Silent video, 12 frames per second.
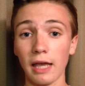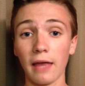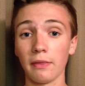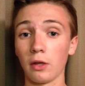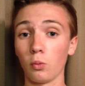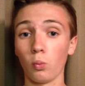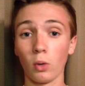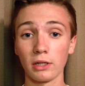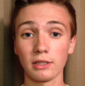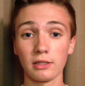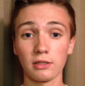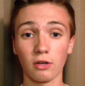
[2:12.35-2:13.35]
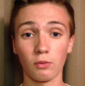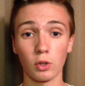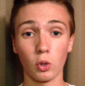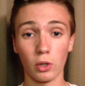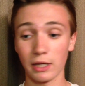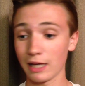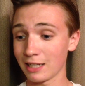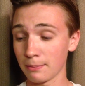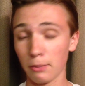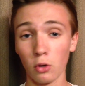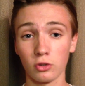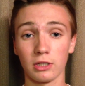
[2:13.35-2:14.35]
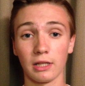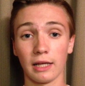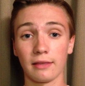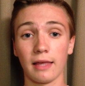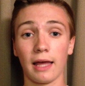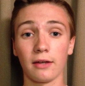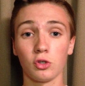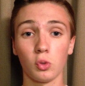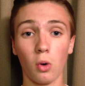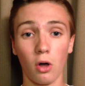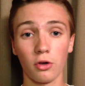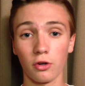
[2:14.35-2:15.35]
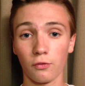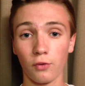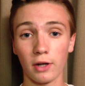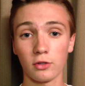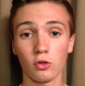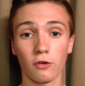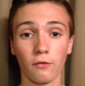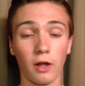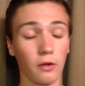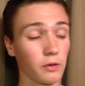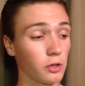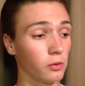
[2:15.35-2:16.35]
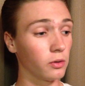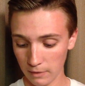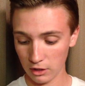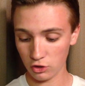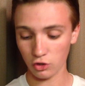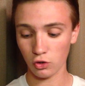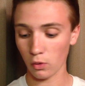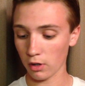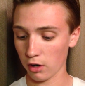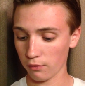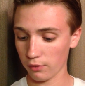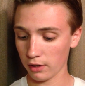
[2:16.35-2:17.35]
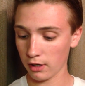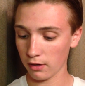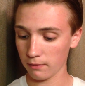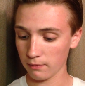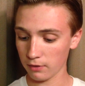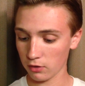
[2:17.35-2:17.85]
and then once it's done recording, it's posted like that to all your friends who are following you. It's just going off right now.